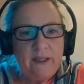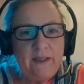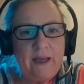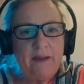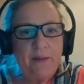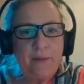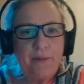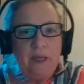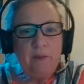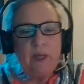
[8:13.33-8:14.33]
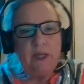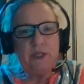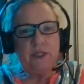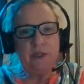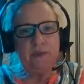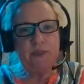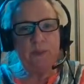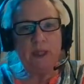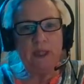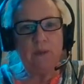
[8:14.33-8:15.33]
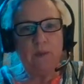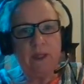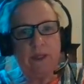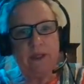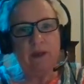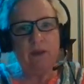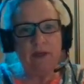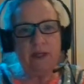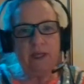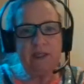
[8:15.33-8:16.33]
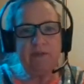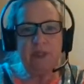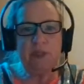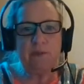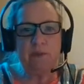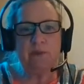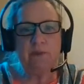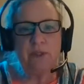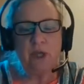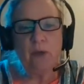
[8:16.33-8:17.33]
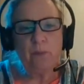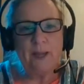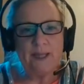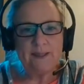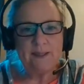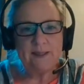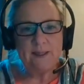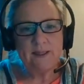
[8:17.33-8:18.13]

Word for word: Now, another thing we can do is we can look at it on an individual dog basis.